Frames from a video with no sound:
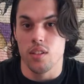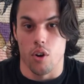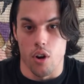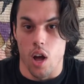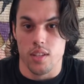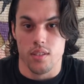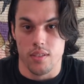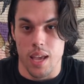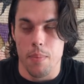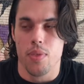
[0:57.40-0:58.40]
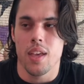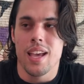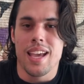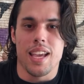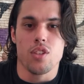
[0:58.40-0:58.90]
or not depth
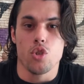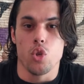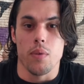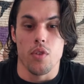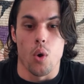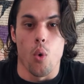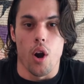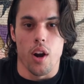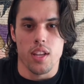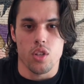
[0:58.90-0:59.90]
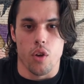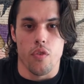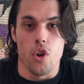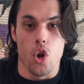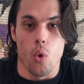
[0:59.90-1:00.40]
is going to give you the awareness of
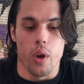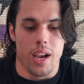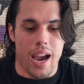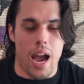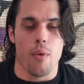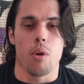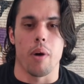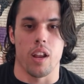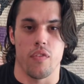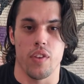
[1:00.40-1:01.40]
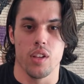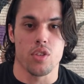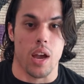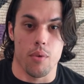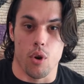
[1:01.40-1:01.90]
knowing how your body feels,
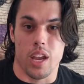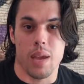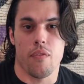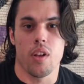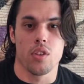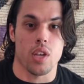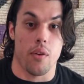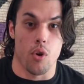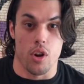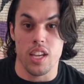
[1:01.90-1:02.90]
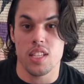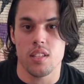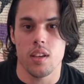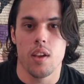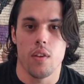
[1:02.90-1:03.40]
how your hip feels, how your
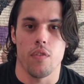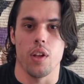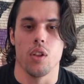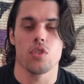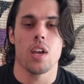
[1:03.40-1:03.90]
knees feels,